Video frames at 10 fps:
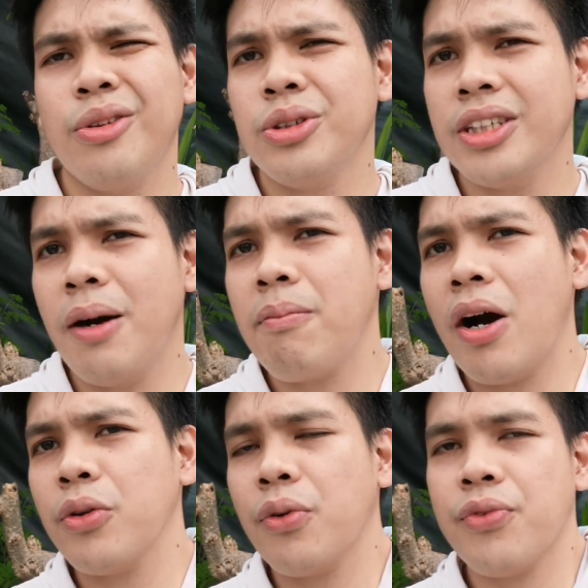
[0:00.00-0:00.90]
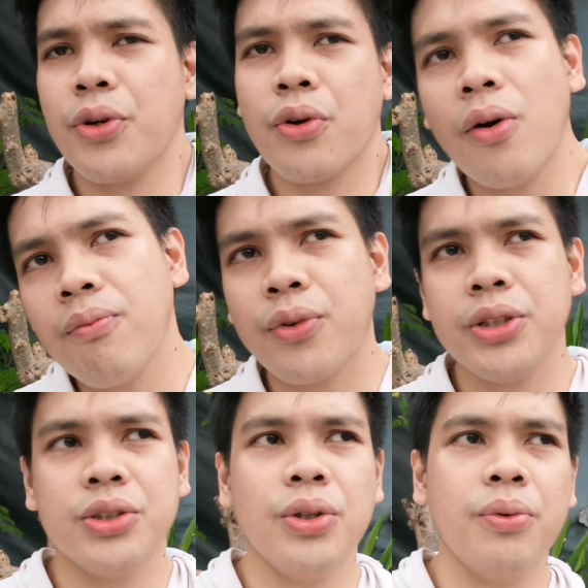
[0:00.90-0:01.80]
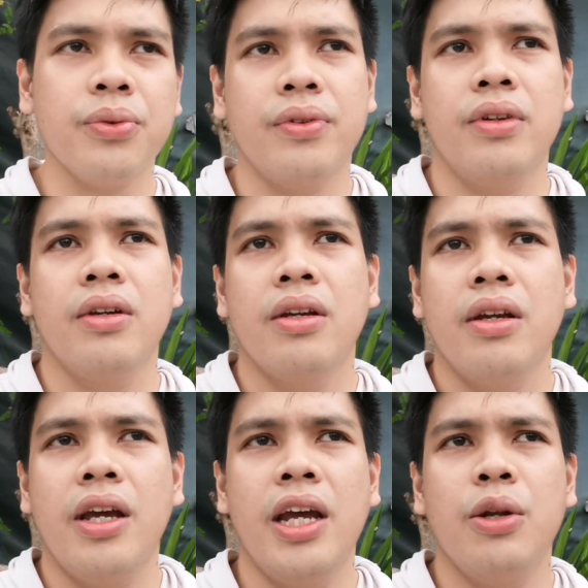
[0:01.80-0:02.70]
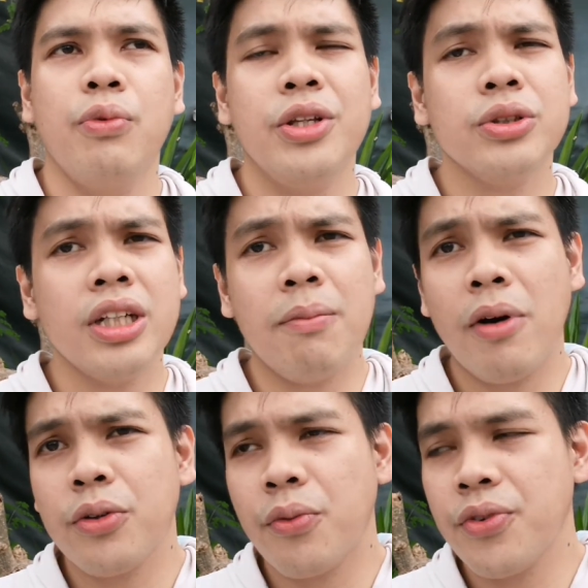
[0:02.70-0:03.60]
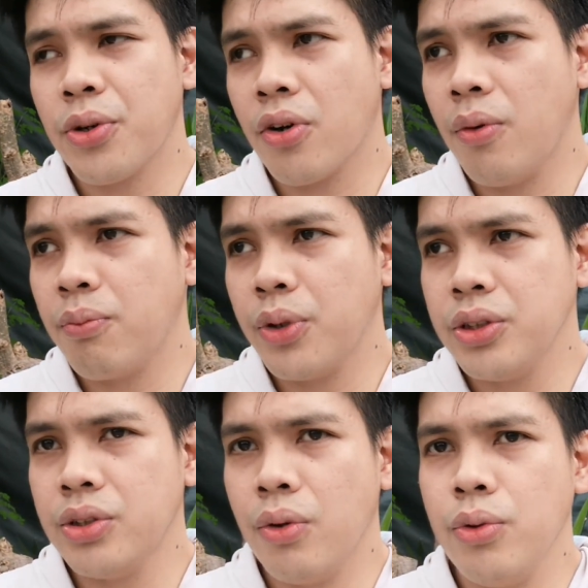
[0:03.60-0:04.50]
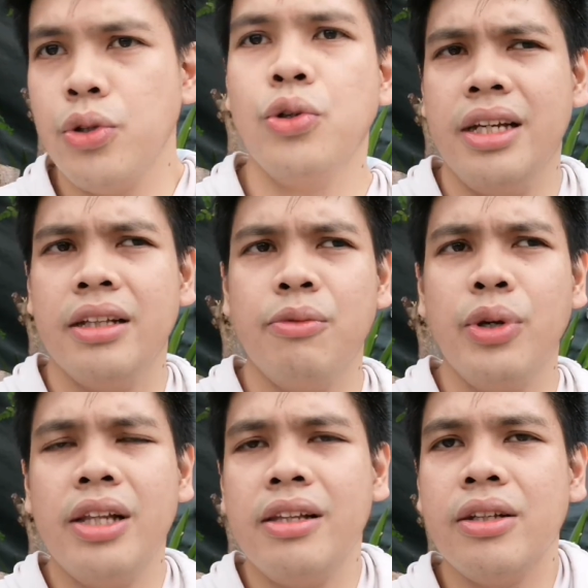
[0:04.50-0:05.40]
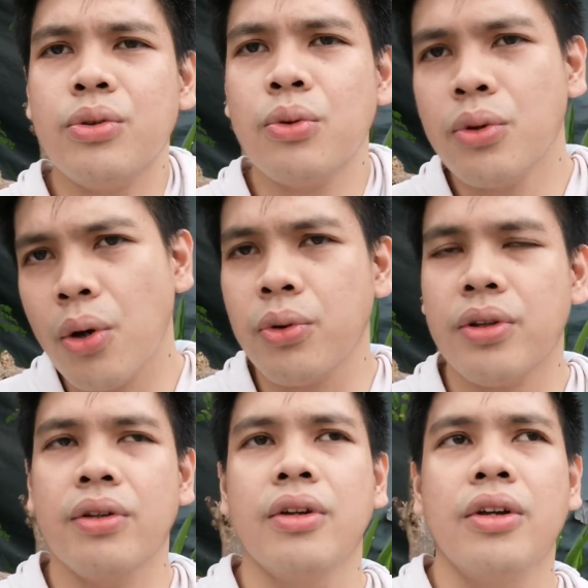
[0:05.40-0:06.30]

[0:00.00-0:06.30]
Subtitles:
to jump out of your comfort zone. And when you jump out of your comfort zone, it will lead to growth.